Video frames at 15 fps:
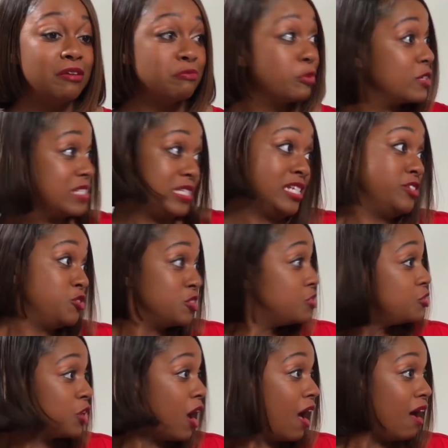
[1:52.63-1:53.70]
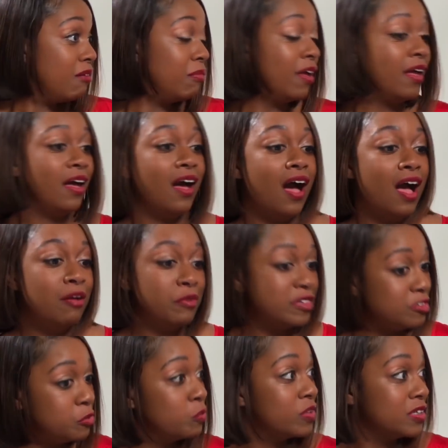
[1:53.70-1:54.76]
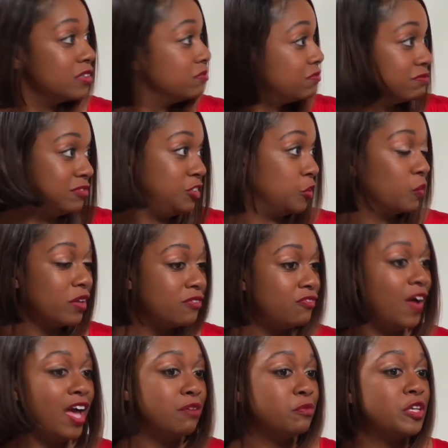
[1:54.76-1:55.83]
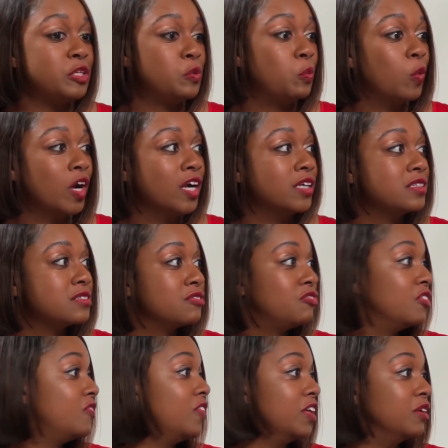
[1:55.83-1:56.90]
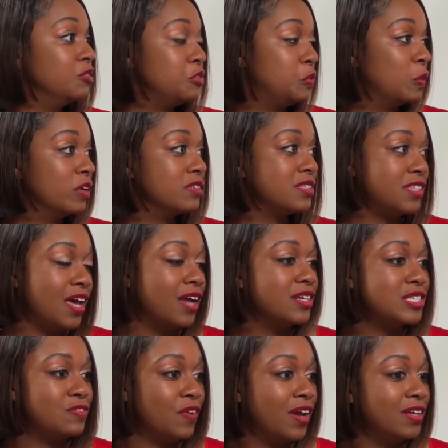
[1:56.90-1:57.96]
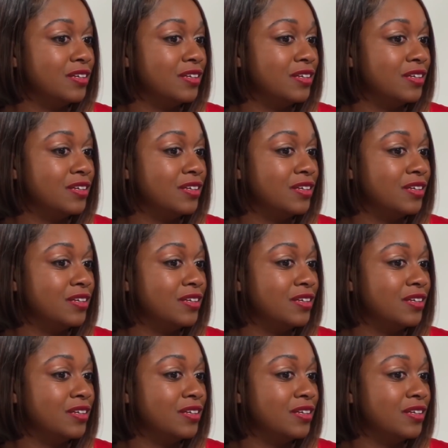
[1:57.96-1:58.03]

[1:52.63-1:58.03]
prestigious job, and you were doing fine, but you weren't fulfilled, you weren't satisfied.